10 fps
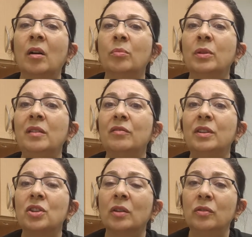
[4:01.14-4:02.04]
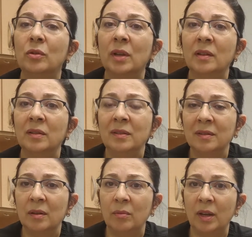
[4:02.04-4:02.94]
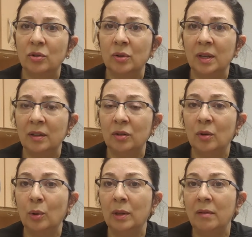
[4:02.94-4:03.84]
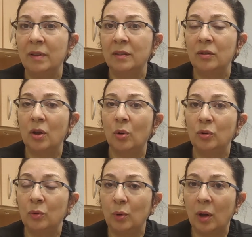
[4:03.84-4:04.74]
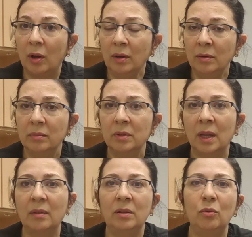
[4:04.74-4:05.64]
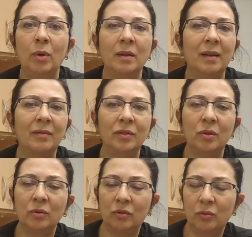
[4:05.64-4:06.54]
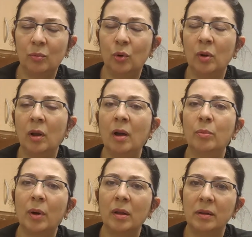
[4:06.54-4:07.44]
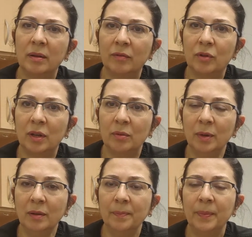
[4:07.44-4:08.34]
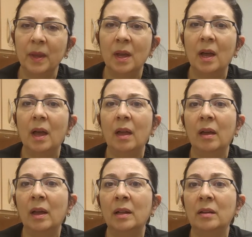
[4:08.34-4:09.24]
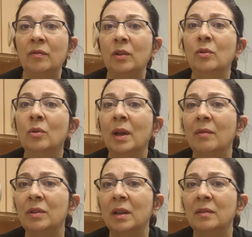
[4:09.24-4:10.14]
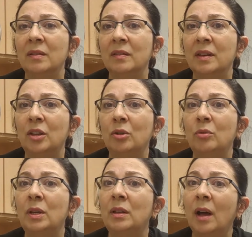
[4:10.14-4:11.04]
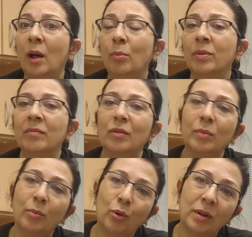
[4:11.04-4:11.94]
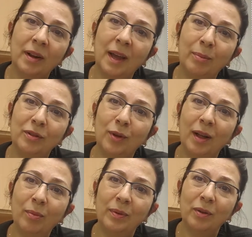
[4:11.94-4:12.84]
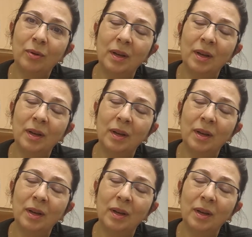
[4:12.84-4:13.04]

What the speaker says: please reach out to your dentist. Make sure that you don't leave it to go too long. Then you might have to go through more long process of treatment. And if you don't have a dentist and you need help, we'll be more than happy to help you.